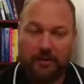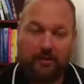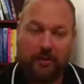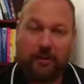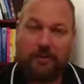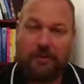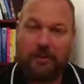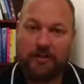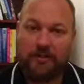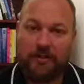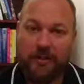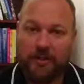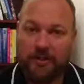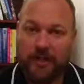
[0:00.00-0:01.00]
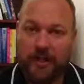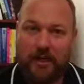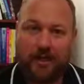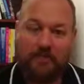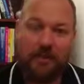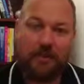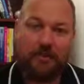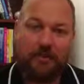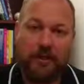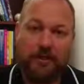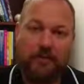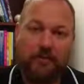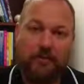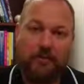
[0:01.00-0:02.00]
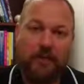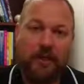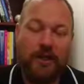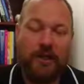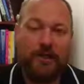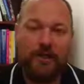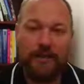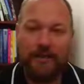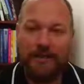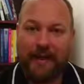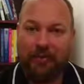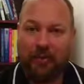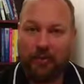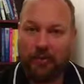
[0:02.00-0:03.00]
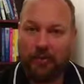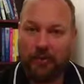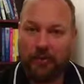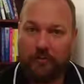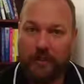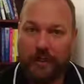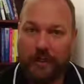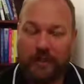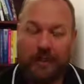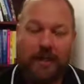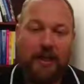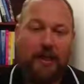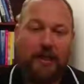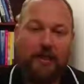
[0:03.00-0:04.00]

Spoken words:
if I try to stretch it out, if I try to get that mobility back,